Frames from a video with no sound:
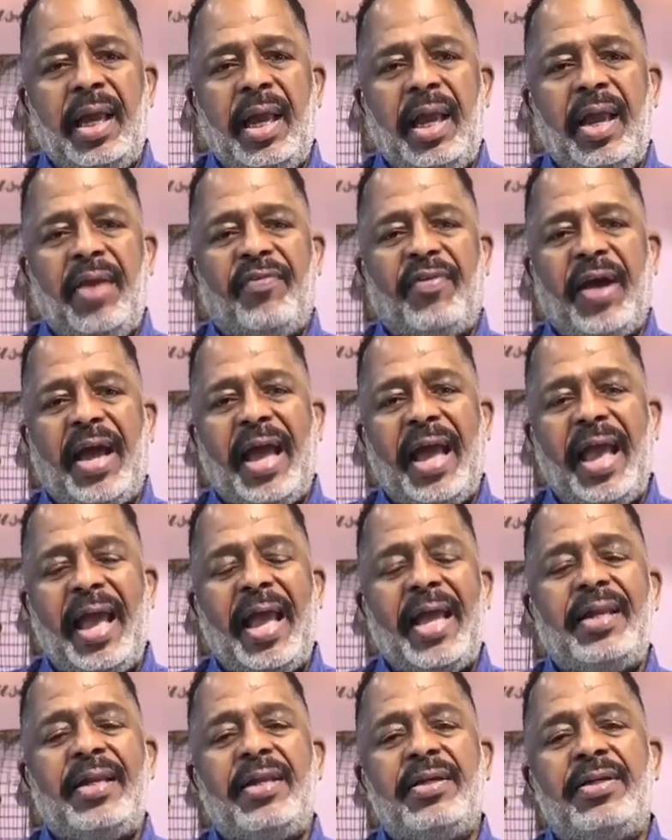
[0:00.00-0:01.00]
"If I
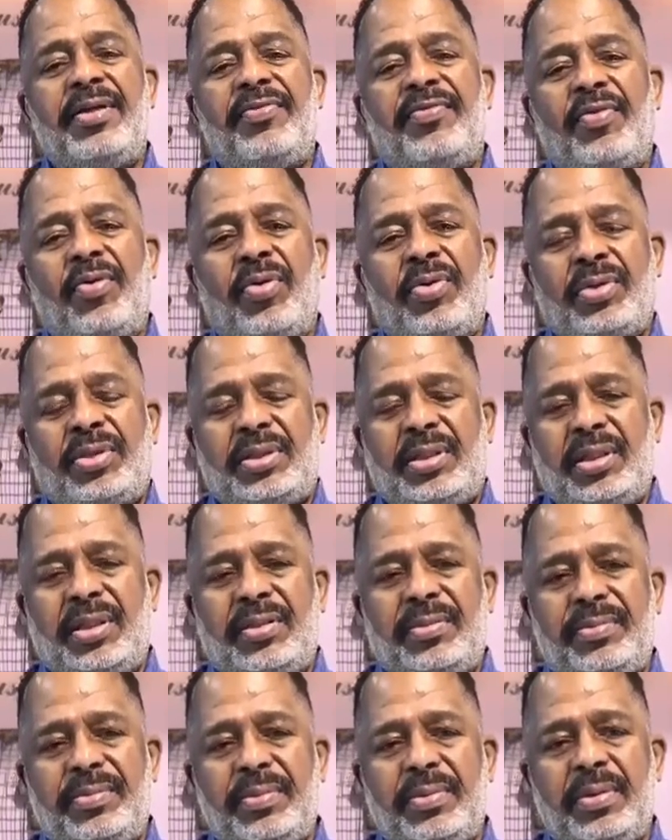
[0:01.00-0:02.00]
hadn't have divorced him,
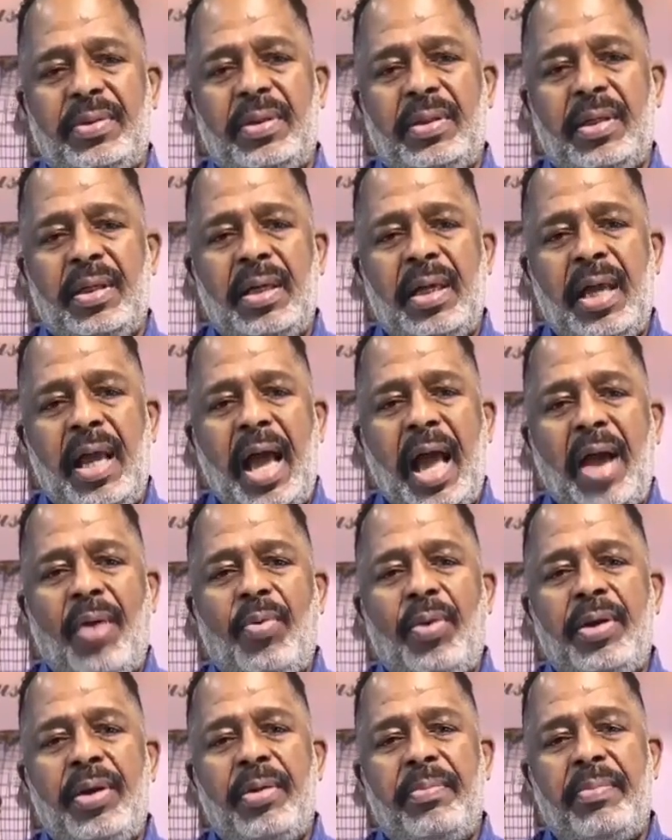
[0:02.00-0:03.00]
I
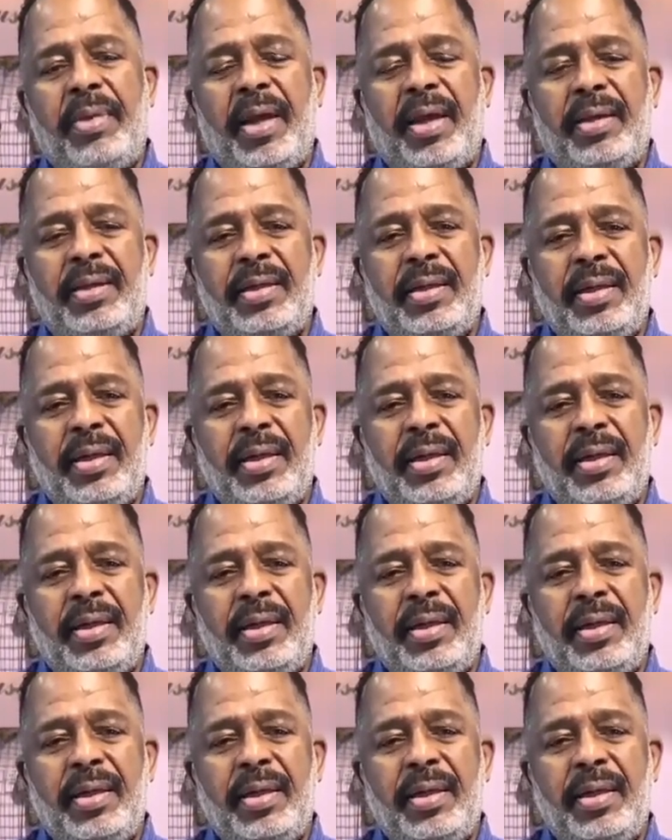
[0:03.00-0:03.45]
wouldn't have met